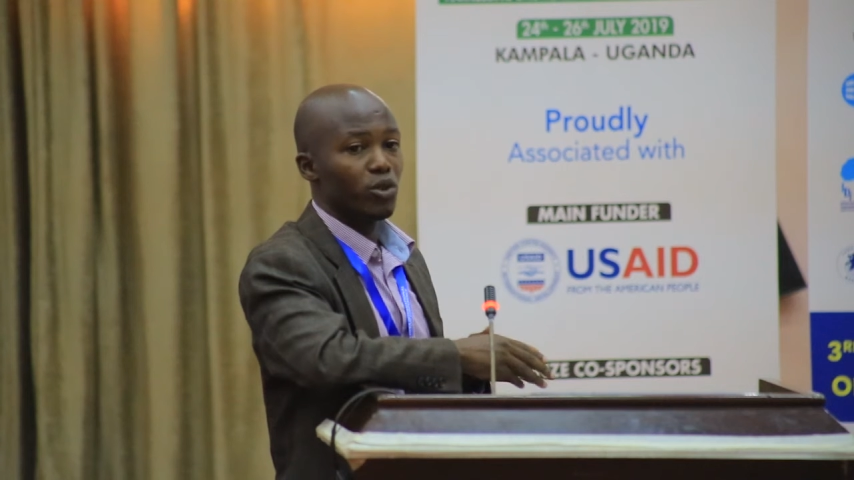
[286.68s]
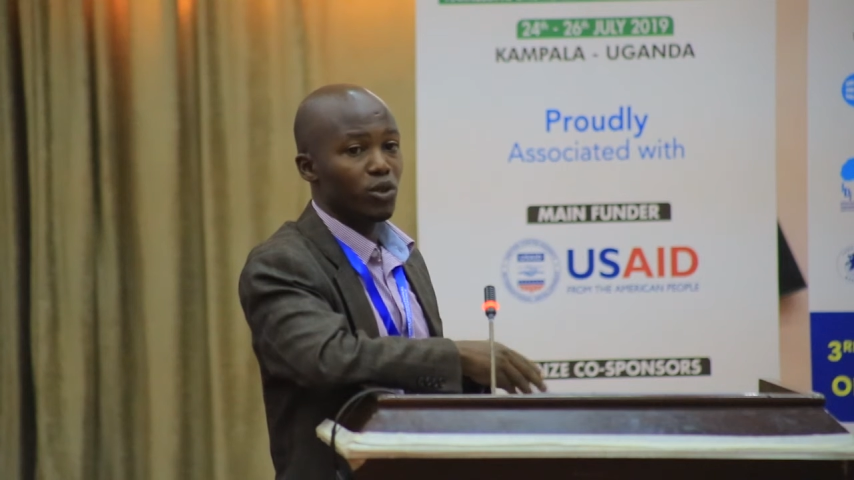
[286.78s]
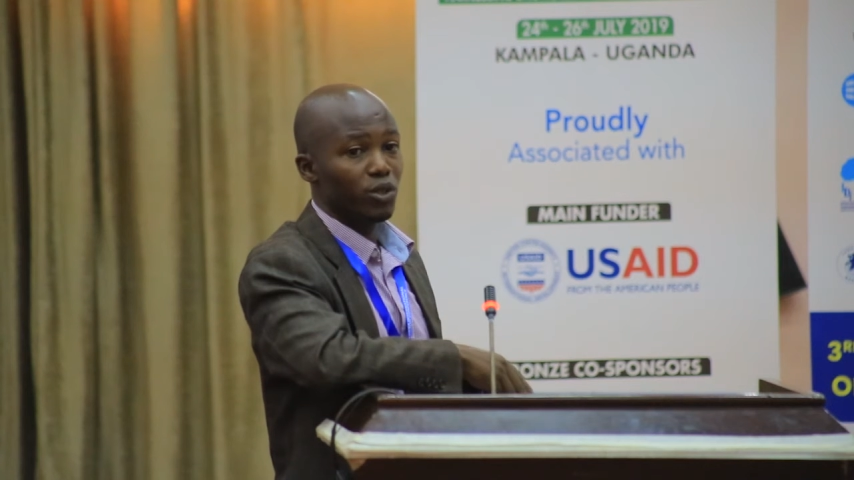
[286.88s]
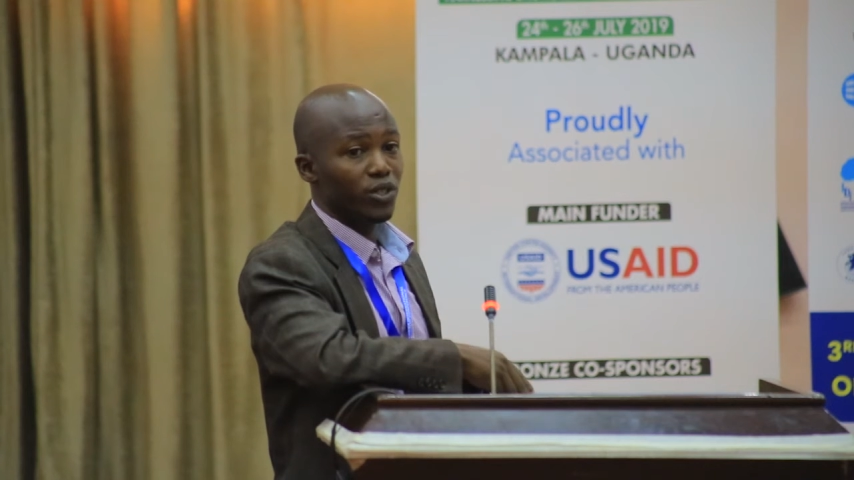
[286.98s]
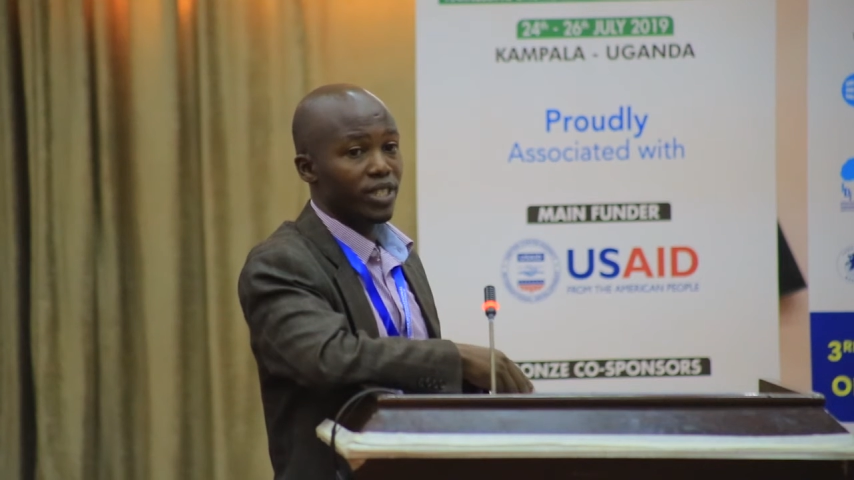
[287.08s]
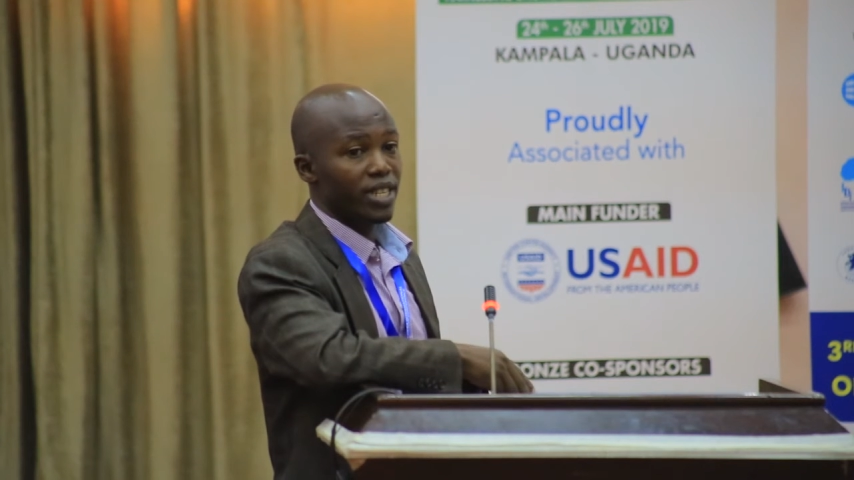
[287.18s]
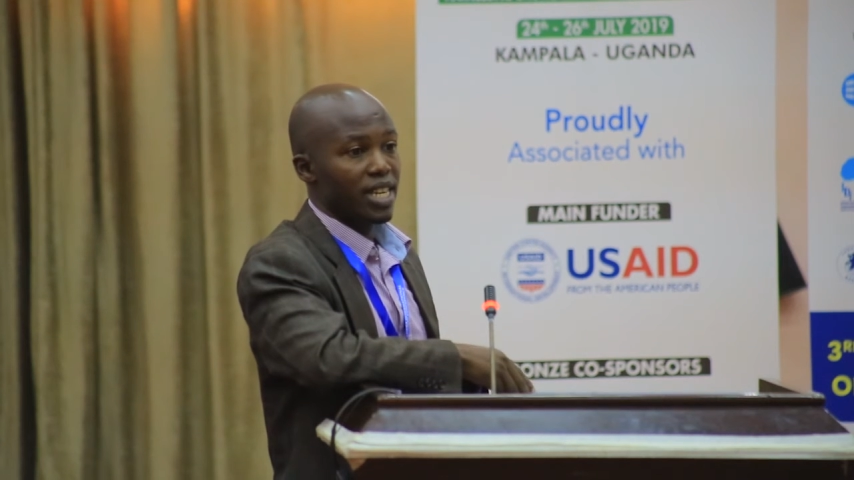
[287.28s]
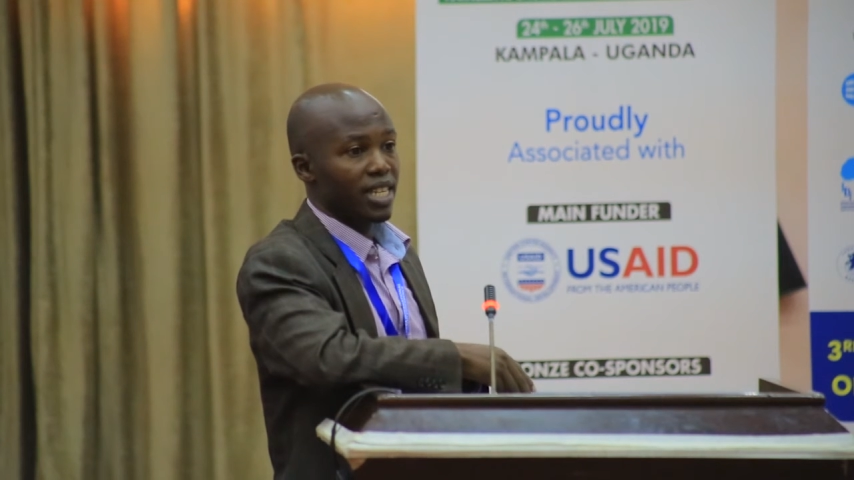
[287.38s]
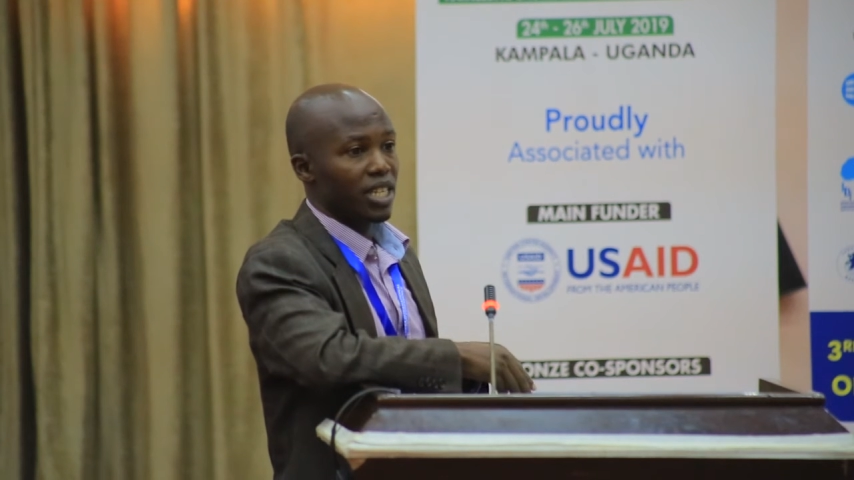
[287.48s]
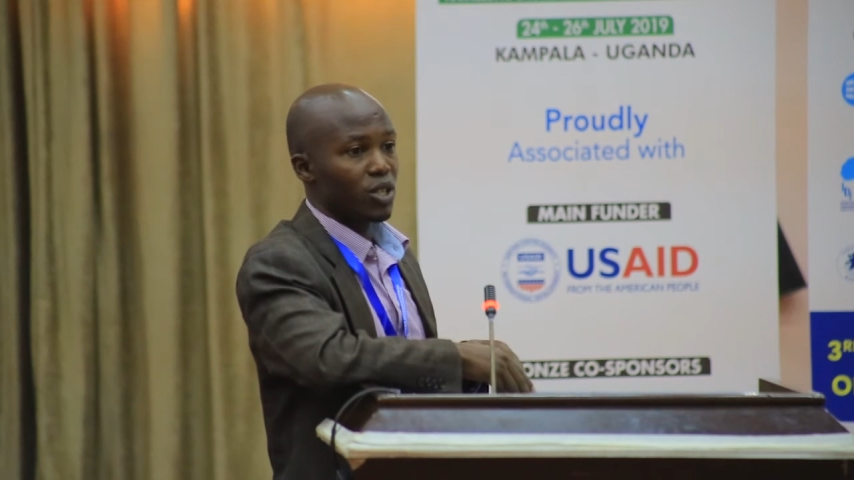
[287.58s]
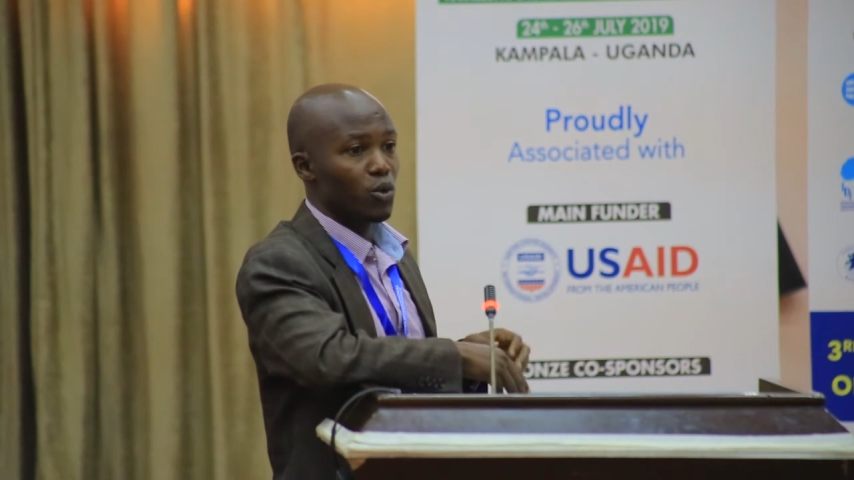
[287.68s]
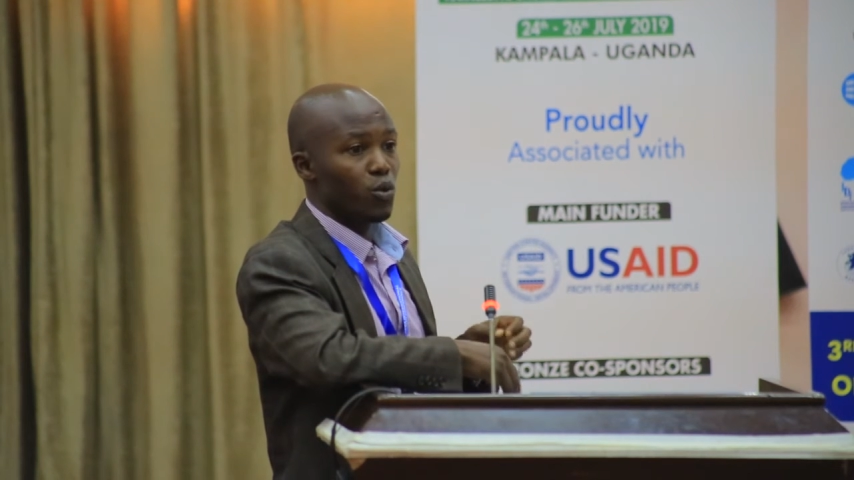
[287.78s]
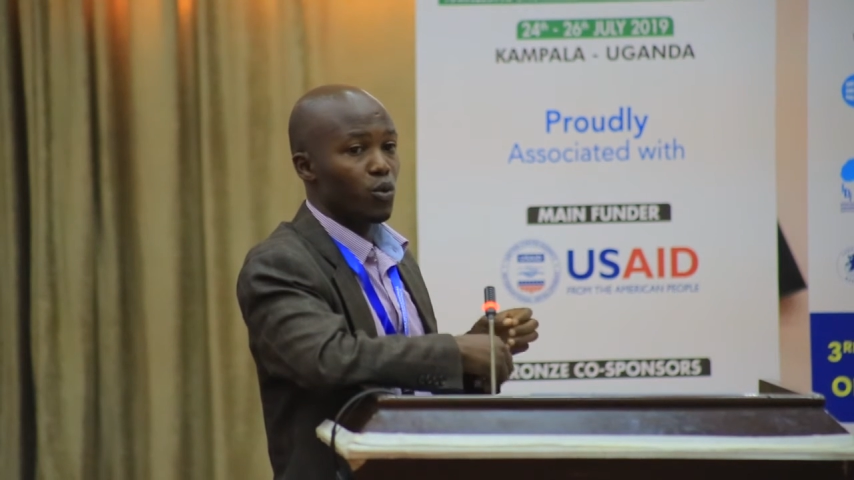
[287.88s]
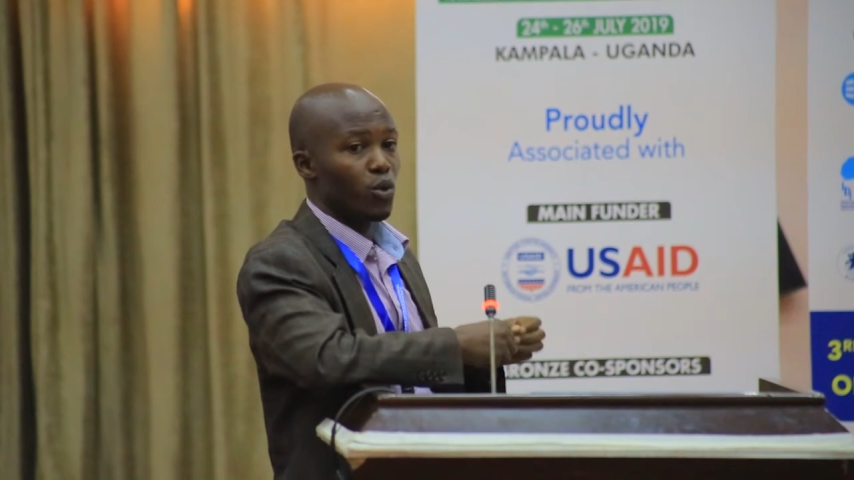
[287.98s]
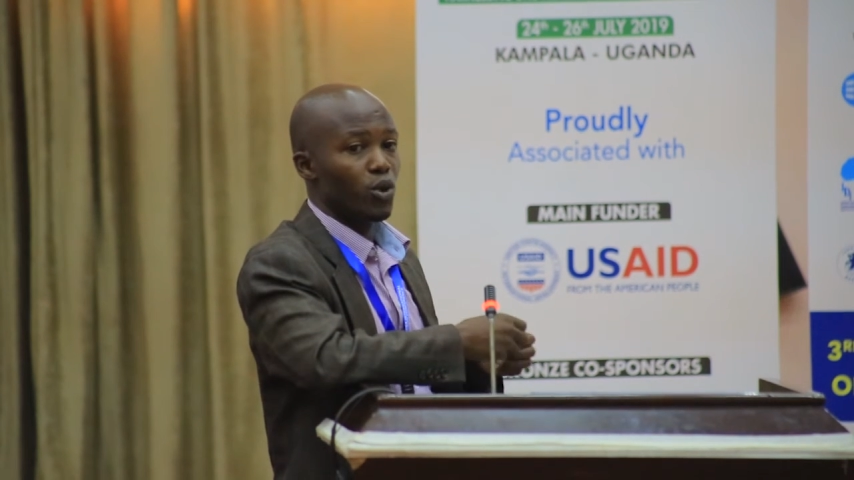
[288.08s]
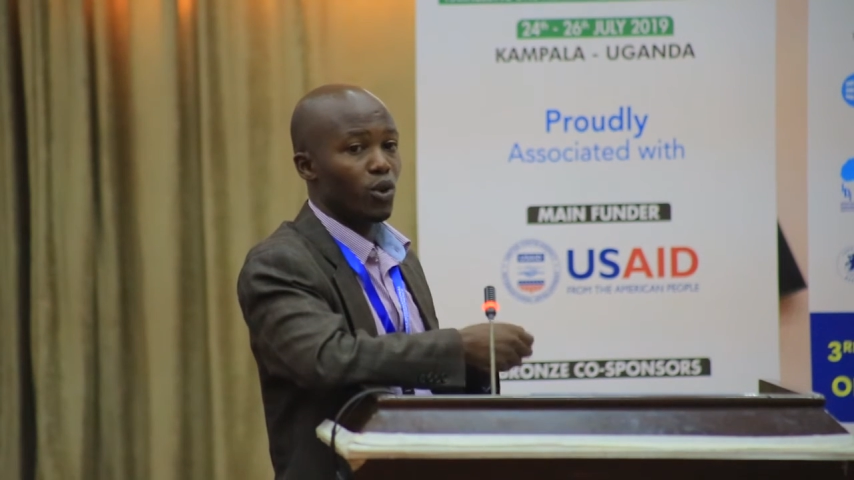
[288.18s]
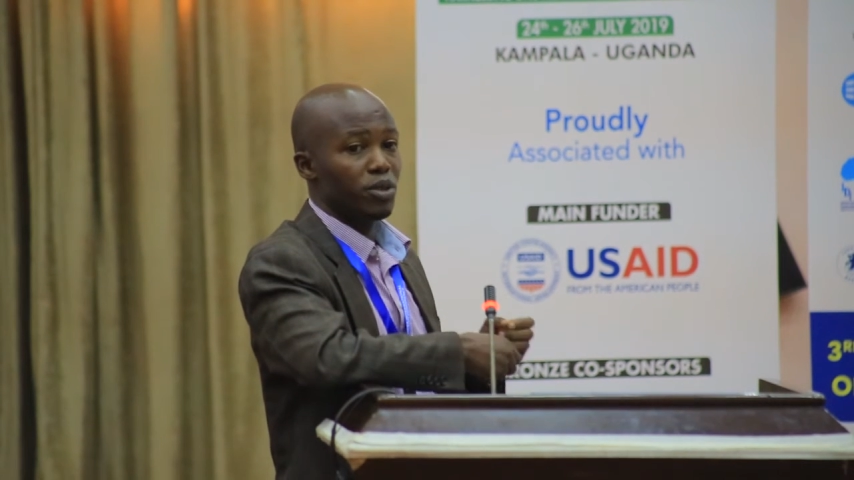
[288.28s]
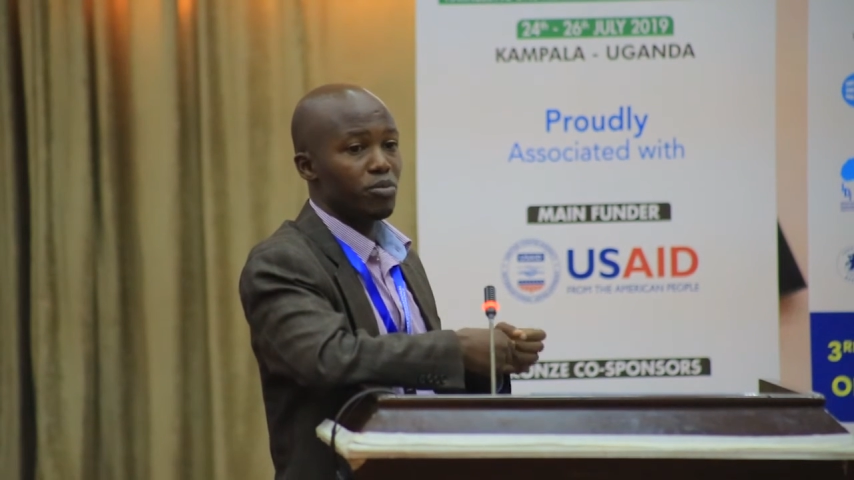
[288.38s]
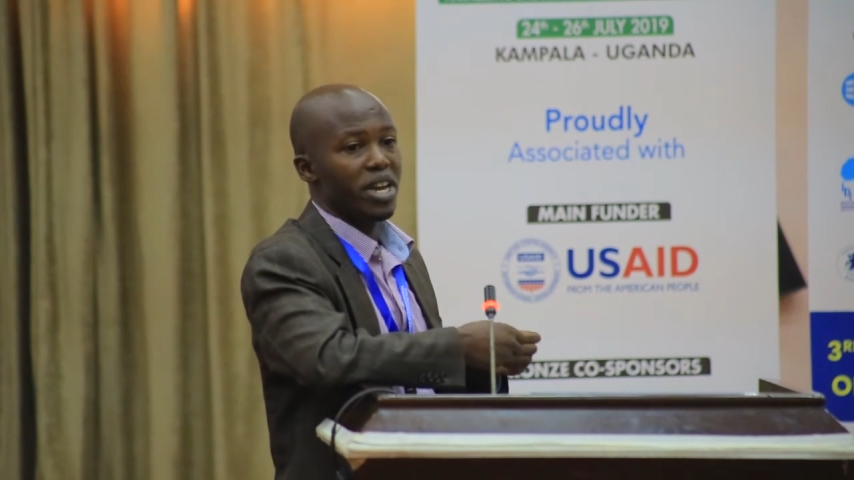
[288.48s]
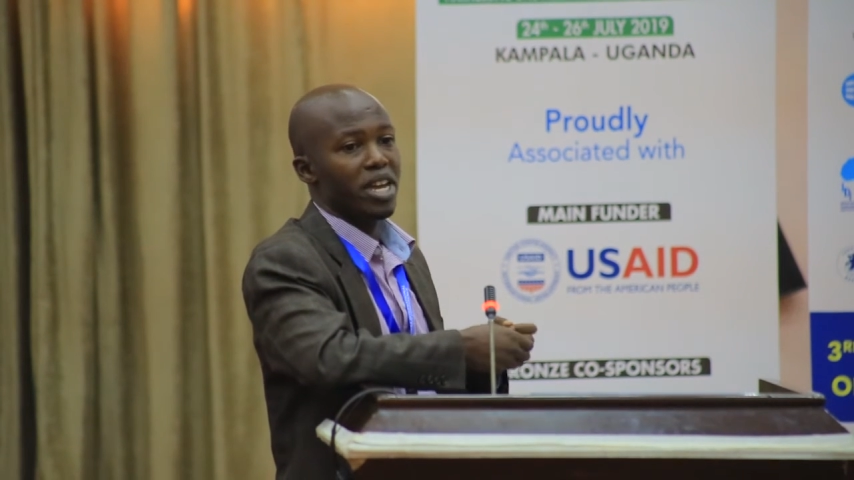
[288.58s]
you used, you
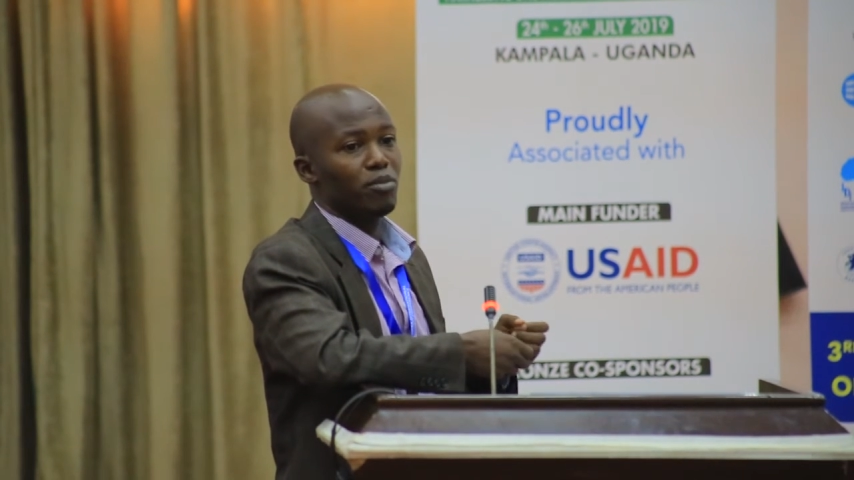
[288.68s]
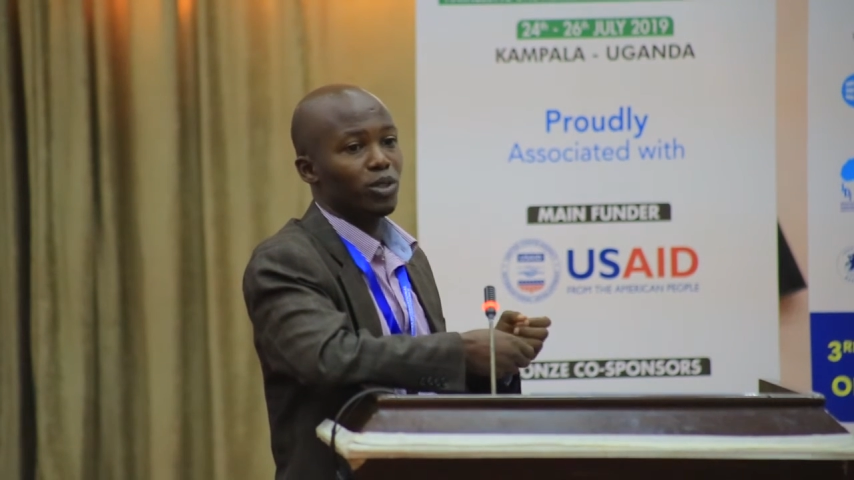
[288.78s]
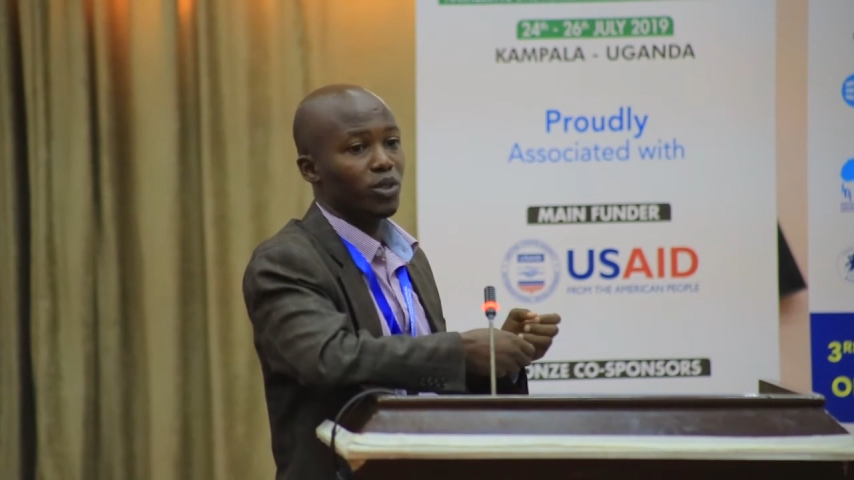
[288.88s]
won't be able